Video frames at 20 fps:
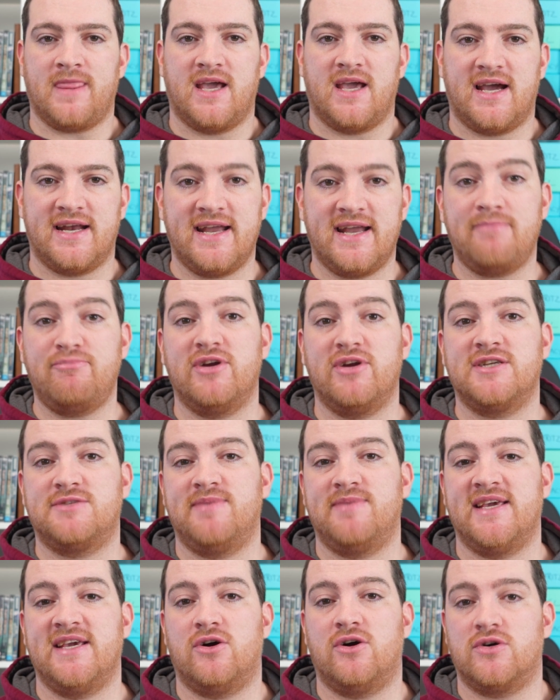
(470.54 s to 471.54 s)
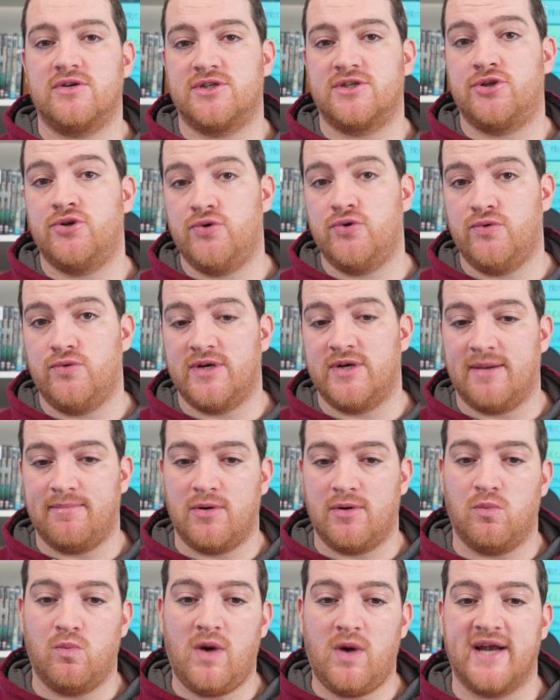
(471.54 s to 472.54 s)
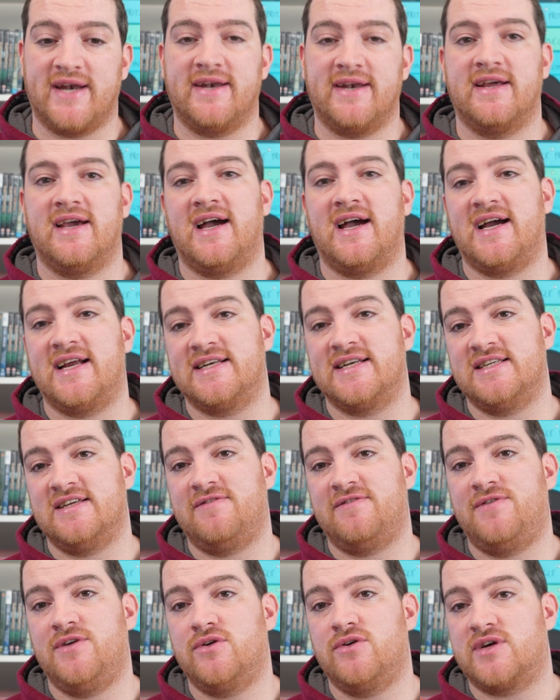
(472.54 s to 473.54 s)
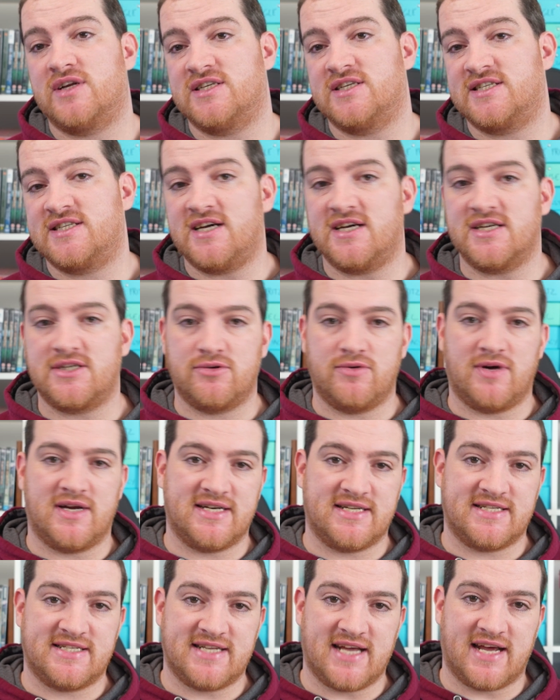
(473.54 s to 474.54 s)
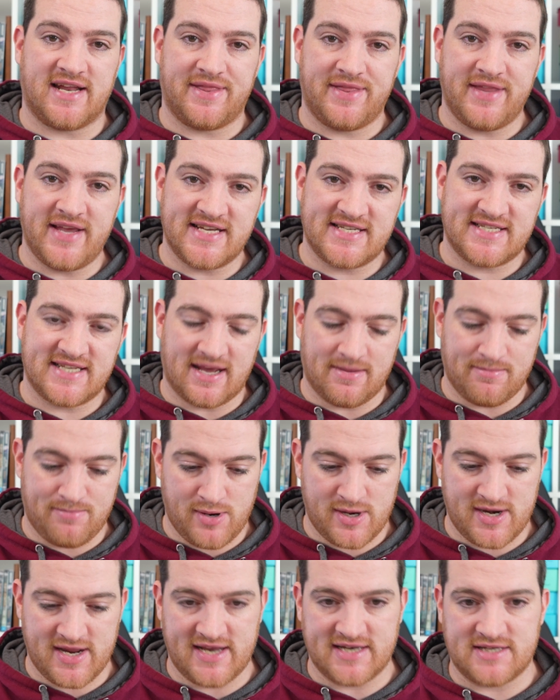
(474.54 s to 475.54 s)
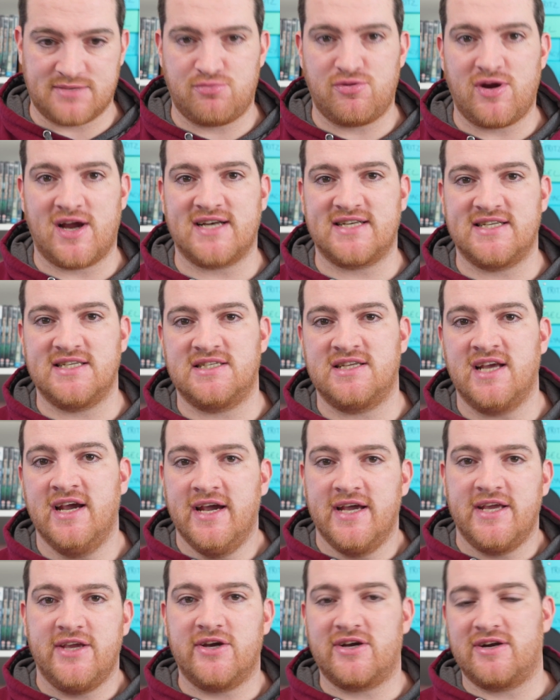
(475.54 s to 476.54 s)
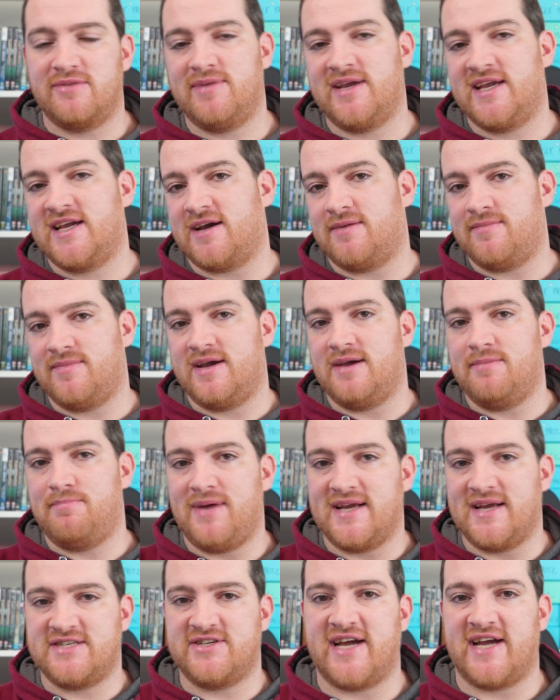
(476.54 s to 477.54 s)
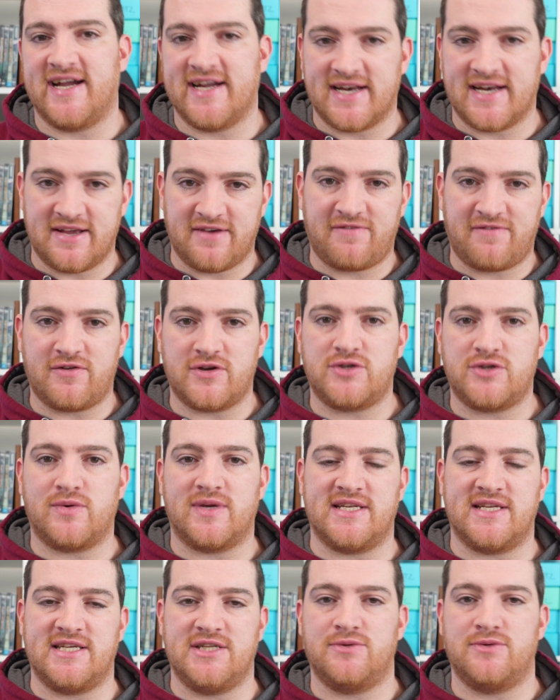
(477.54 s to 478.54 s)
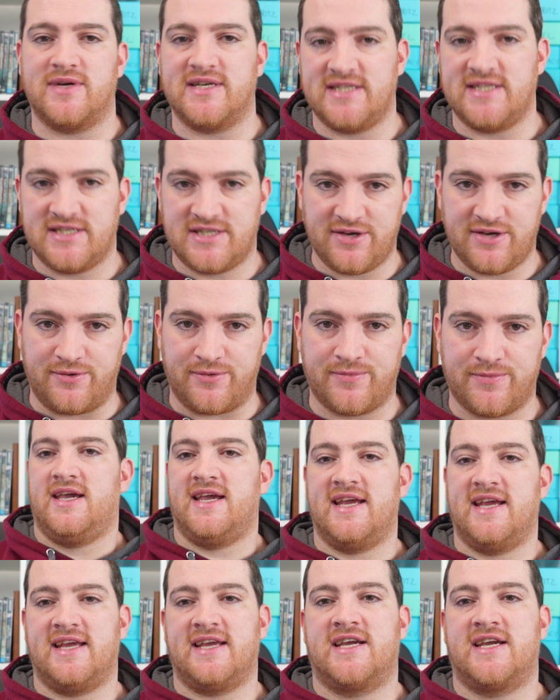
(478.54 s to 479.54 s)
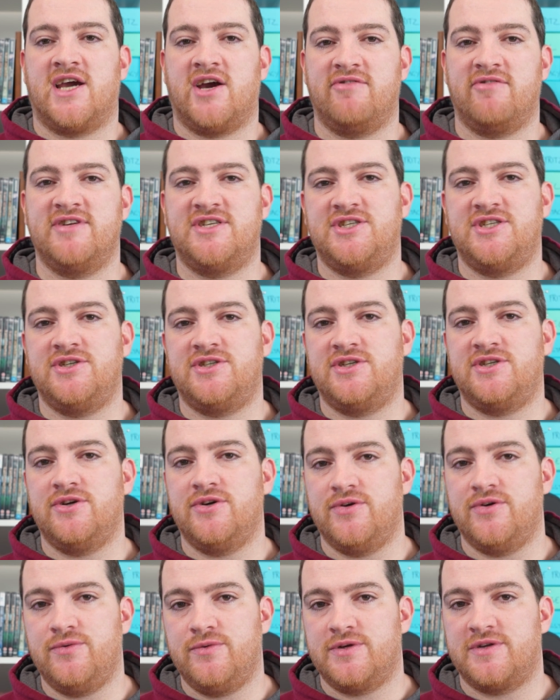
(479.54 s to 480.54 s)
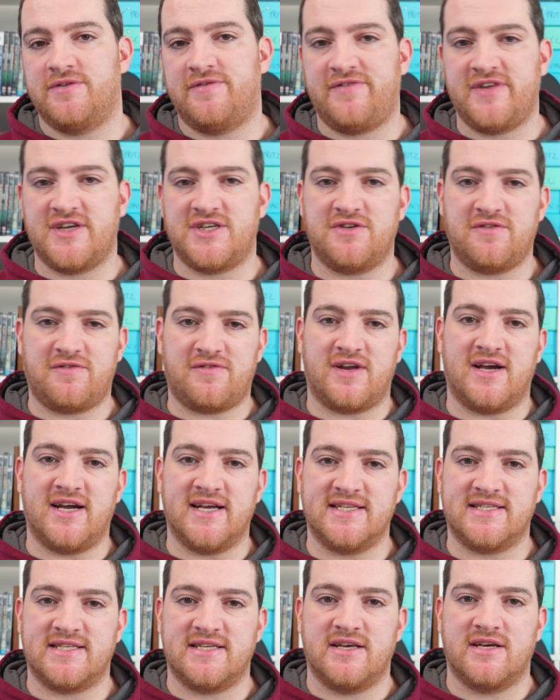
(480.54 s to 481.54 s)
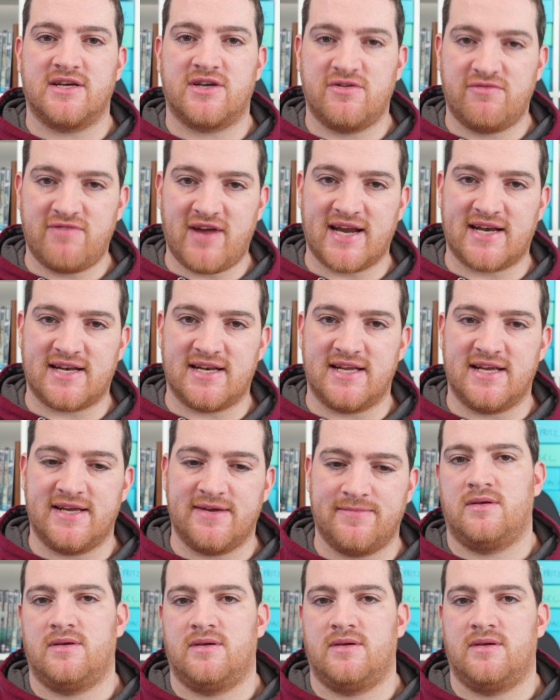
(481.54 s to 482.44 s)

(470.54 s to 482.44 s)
And that brings me on to number 1. And if you can start to understand this and put it into practice, you're going to become a better angler for 2022. It encourages you to fish your flies correctly.